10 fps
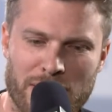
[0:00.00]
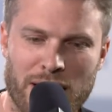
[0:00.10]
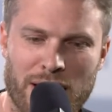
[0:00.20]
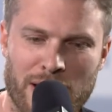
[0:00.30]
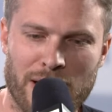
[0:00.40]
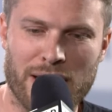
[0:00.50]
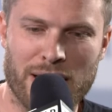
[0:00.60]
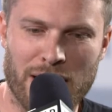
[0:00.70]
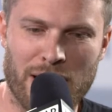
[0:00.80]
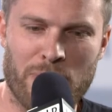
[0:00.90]
And
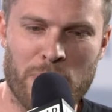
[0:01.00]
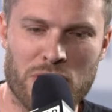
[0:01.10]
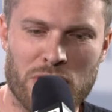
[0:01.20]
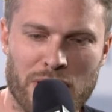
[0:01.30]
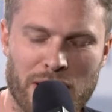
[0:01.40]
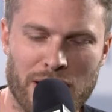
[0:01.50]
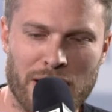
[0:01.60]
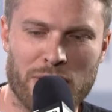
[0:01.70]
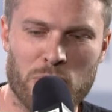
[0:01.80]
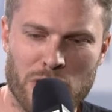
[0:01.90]
I miss
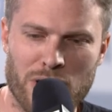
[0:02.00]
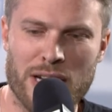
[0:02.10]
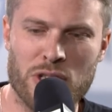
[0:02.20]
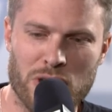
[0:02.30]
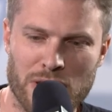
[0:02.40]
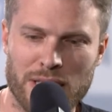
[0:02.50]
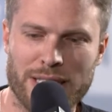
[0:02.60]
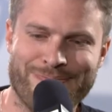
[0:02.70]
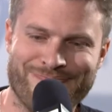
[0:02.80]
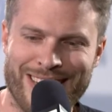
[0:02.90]
the... There was a nice
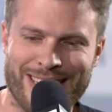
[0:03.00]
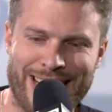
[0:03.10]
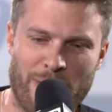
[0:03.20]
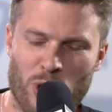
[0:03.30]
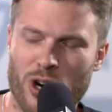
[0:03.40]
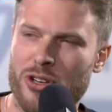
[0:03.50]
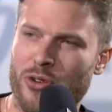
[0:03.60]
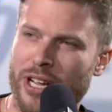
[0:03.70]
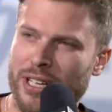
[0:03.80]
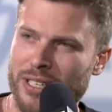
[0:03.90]
camaraderie